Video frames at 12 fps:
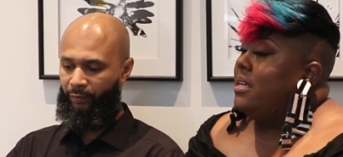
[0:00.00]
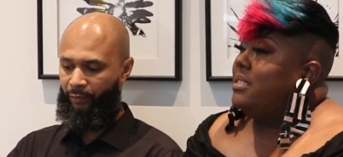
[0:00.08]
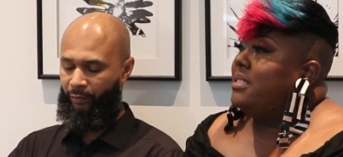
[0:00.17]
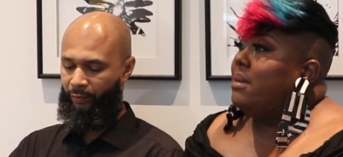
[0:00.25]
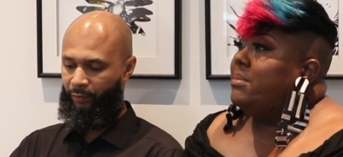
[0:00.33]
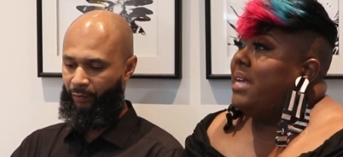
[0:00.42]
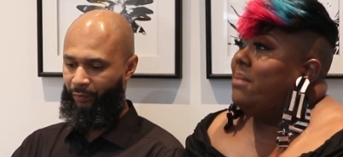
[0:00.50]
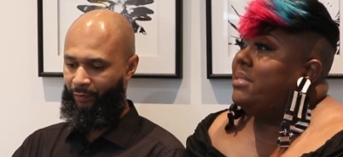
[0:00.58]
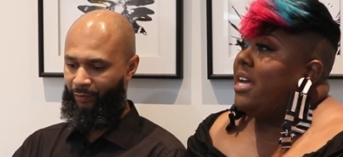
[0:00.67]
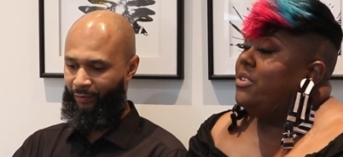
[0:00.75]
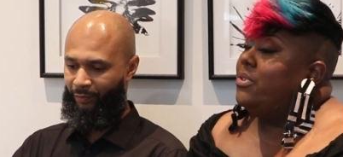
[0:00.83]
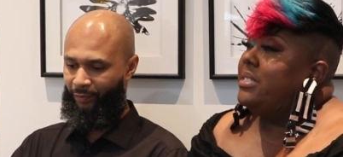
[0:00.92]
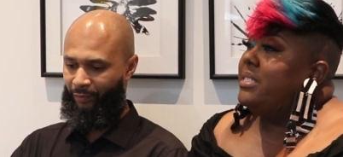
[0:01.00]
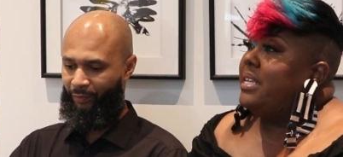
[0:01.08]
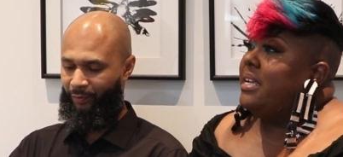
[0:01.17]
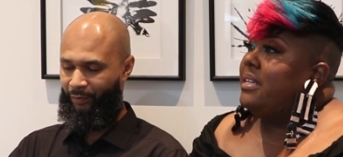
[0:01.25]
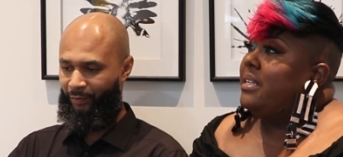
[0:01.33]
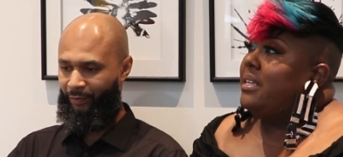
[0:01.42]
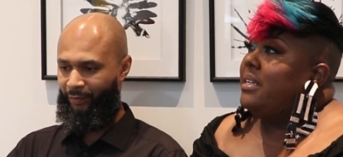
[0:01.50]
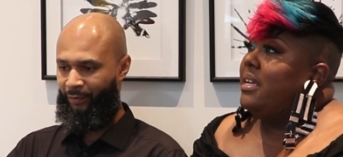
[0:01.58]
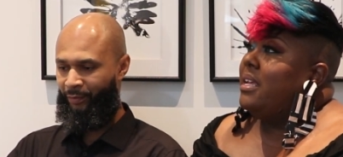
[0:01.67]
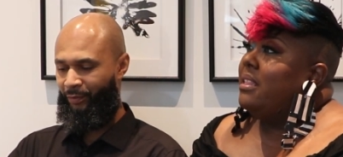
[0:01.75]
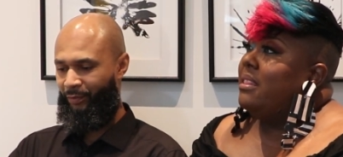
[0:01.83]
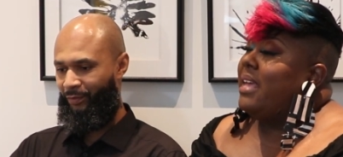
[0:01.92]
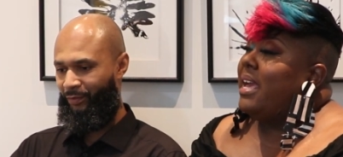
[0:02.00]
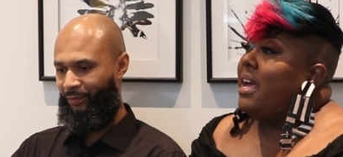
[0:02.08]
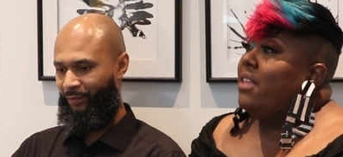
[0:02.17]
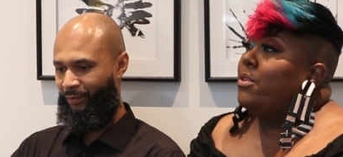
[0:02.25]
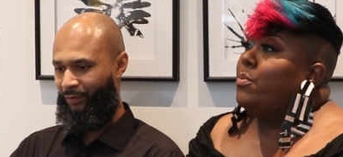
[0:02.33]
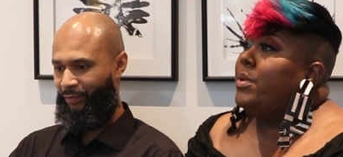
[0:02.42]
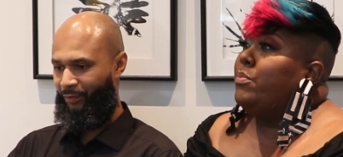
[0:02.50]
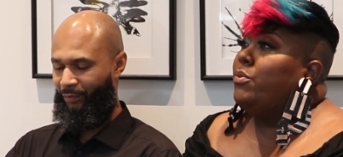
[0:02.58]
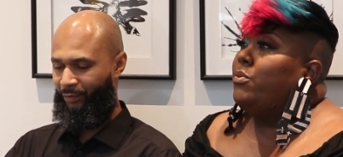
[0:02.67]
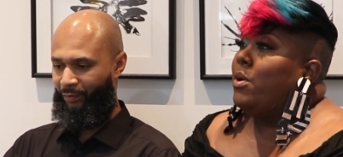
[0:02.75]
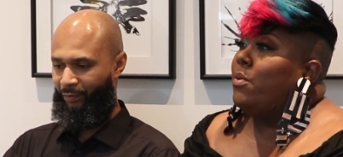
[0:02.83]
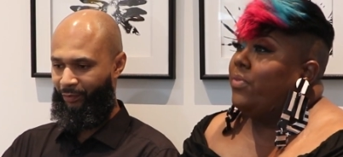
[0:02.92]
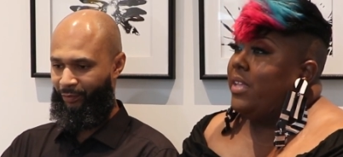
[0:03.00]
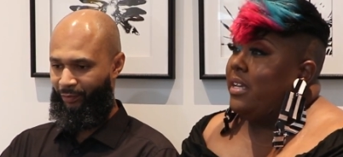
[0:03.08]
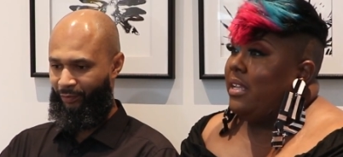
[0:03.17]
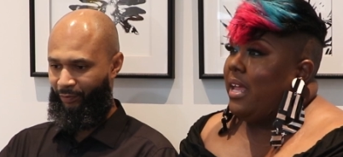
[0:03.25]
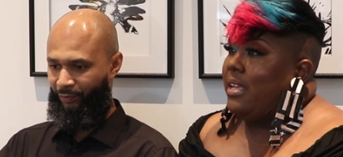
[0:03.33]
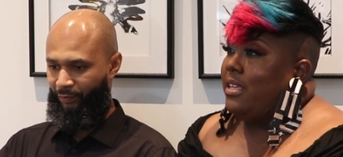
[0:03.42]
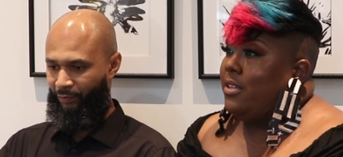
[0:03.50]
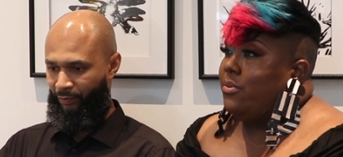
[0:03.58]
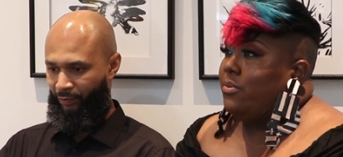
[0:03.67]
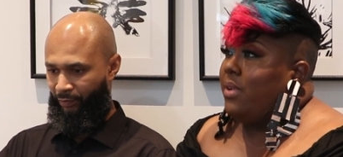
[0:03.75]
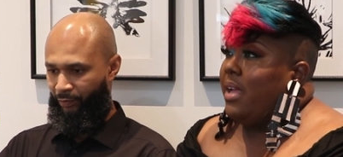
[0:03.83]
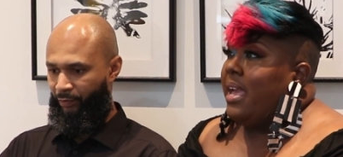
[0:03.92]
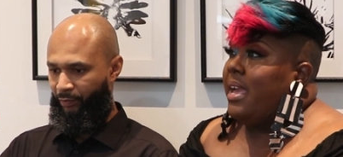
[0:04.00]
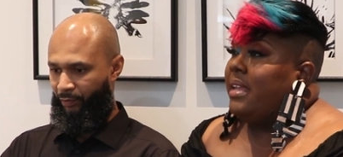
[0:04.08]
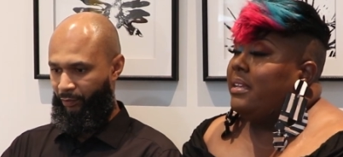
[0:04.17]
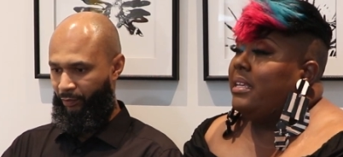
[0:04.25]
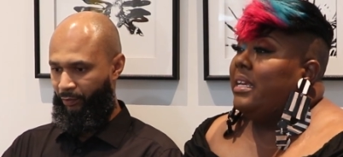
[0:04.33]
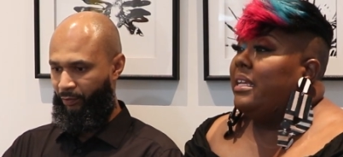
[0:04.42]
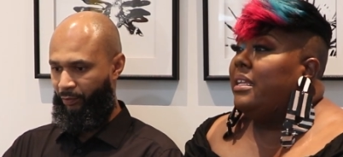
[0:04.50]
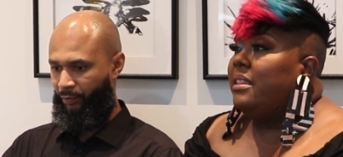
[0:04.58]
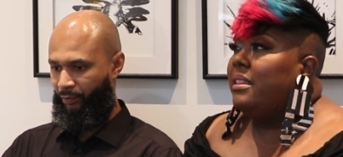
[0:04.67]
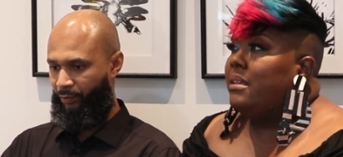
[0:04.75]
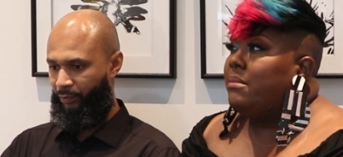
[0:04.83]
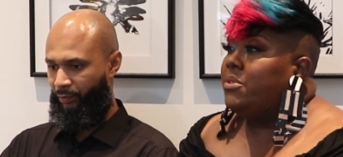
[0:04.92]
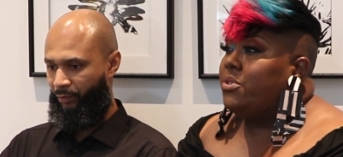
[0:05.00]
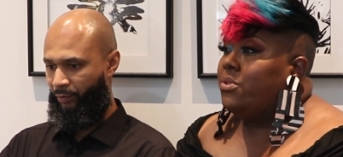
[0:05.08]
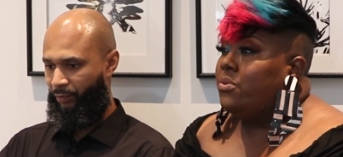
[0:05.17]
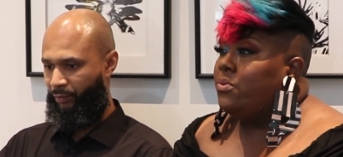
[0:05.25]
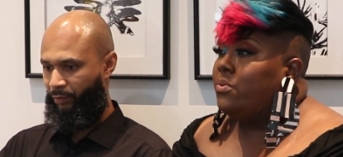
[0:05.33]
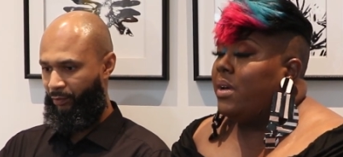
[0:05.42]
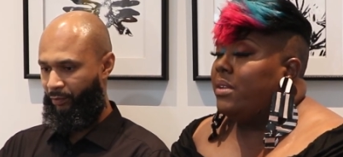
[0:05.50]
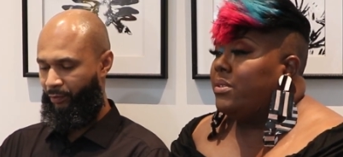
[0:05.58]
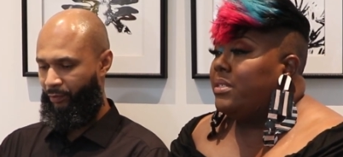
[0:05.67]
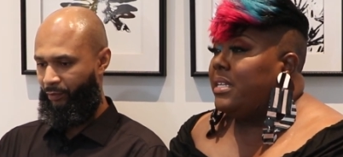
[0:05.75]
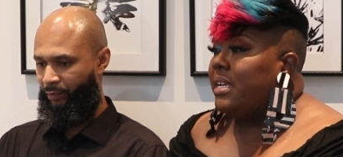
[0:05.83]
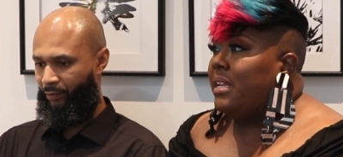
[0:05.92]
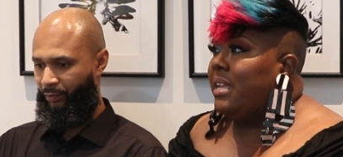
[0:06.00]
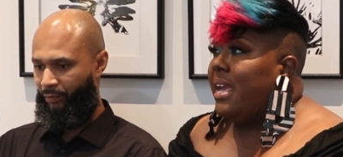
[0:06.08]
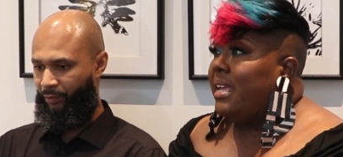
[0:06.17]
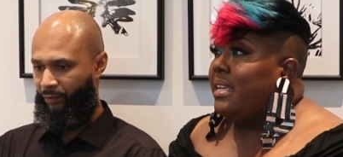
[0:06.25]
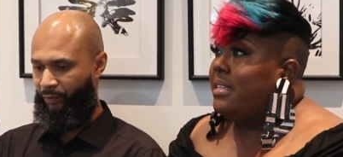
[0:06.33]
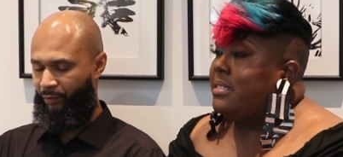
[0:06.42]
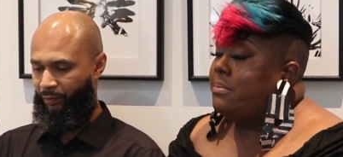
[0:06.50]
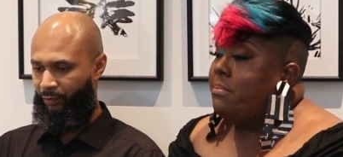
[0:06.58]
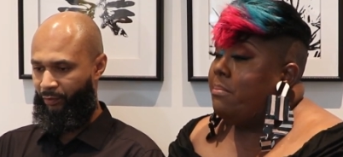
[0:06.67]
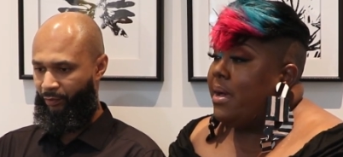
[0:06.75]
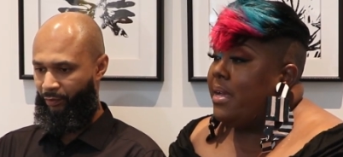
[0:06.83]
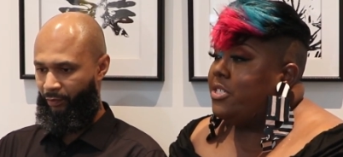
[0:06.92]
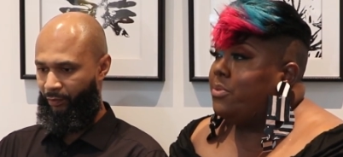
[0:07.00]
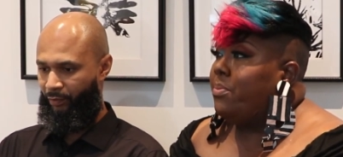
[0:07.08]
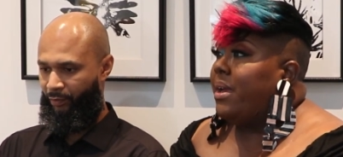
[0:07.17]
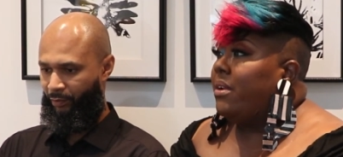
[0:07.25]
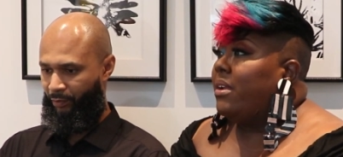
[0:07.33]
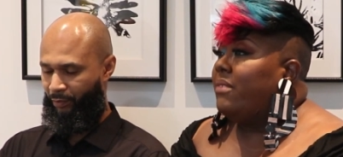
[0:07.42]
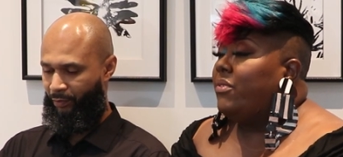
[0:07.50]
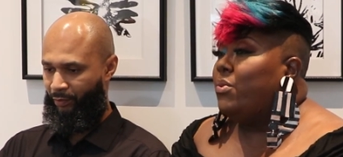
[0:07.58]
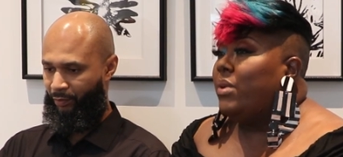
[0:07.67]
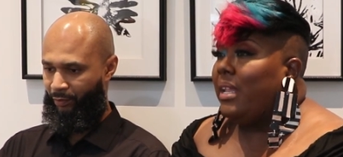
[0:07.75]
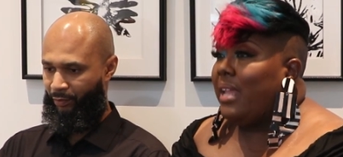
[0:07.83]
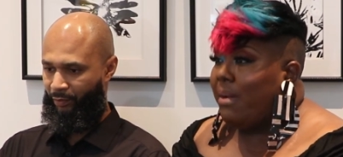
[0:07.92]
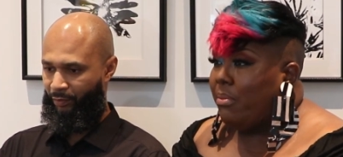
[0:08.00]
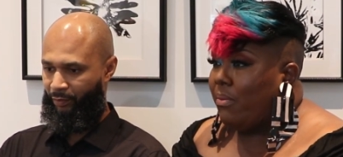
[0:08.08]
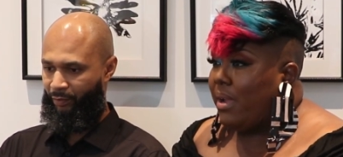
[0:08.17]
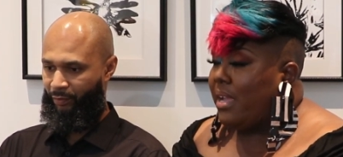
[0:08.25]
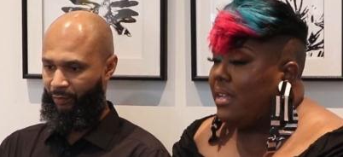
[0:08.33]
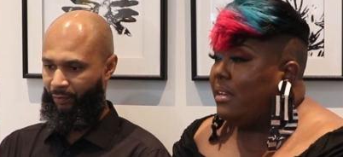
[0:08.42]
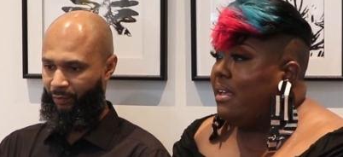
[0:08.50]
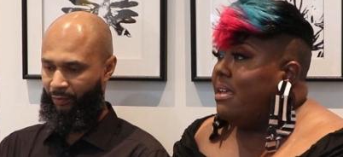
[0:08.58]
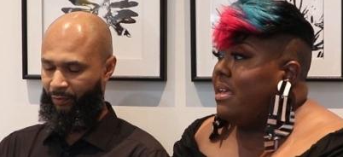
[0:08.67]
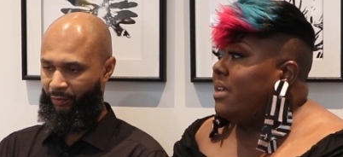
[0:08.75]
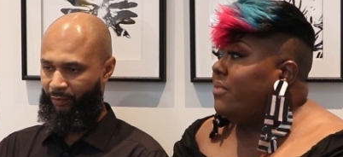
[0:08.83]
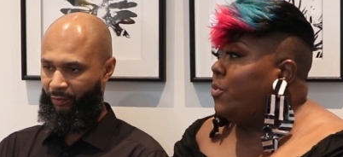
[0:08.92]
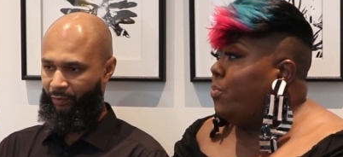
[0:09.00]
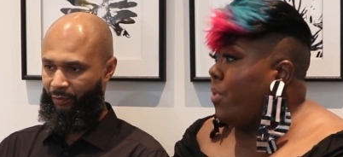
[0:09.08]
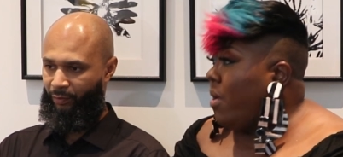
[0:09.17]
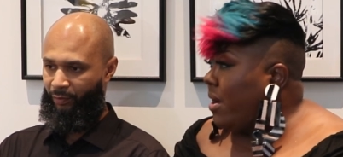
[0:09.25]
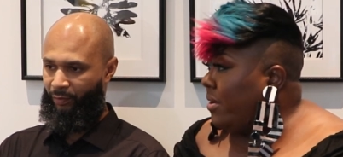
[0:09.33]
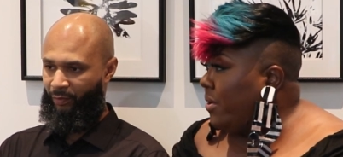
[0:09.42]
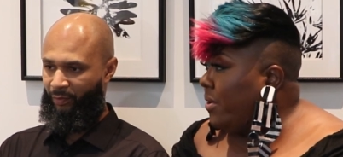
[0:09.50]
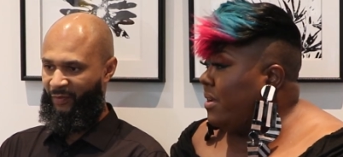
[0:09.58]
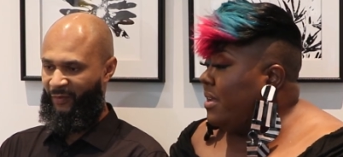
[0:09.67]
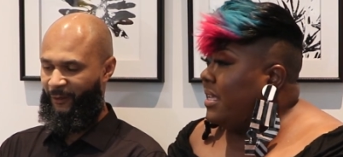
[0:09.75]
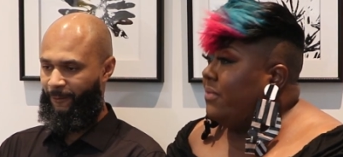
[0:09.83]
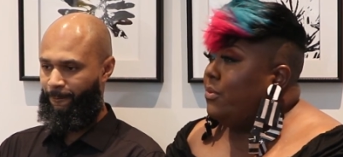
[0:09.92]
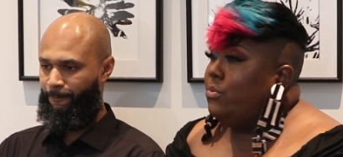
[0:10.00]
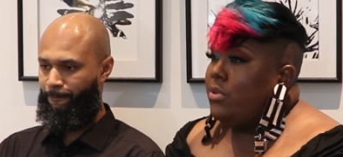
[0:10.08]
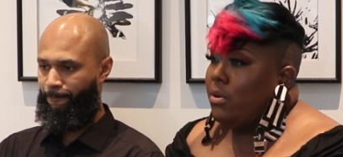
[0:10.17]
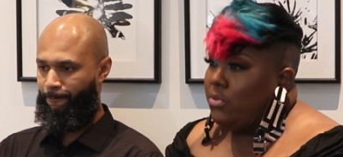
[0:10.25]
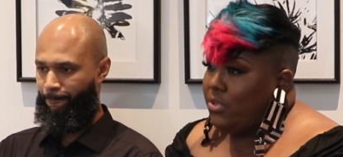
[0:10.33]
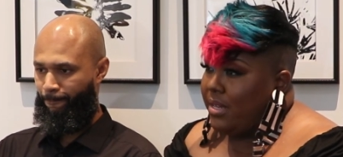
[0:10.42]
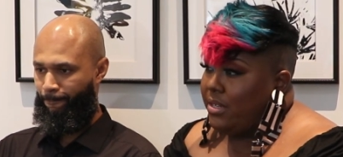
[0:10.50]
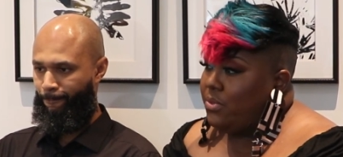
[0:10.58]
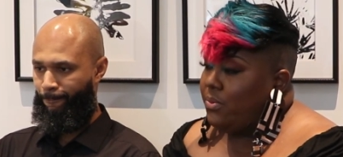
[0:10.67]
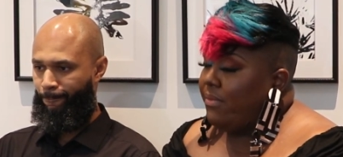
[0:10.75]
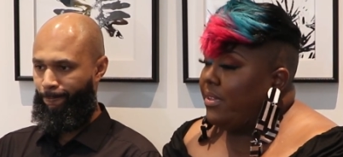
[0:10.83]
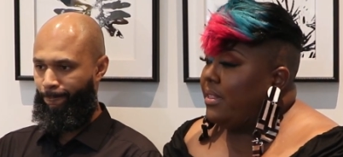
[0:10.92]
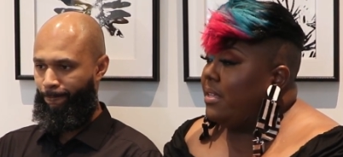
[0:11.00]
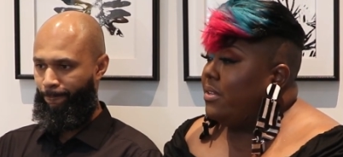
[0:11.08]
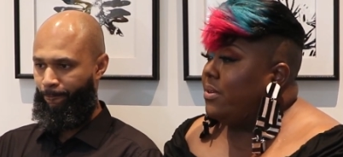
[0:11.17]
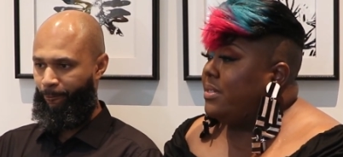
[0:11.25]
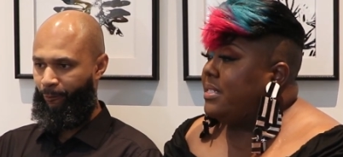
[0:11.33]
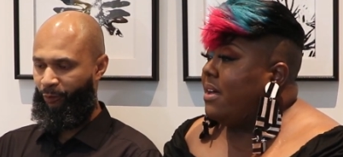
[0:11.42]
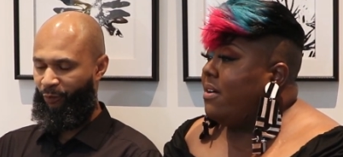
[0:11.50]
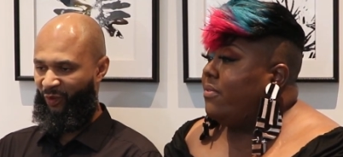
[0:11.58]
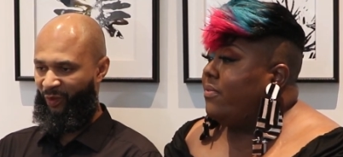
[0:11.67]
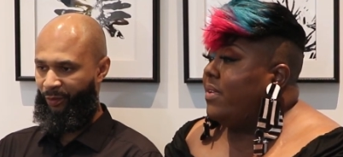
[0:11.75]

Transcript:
Speaker 1: sometimes understanding that other people don't think like you and getting them to understand that it is much better if you collaborate, if you partner, if you don't try to do everything yourself.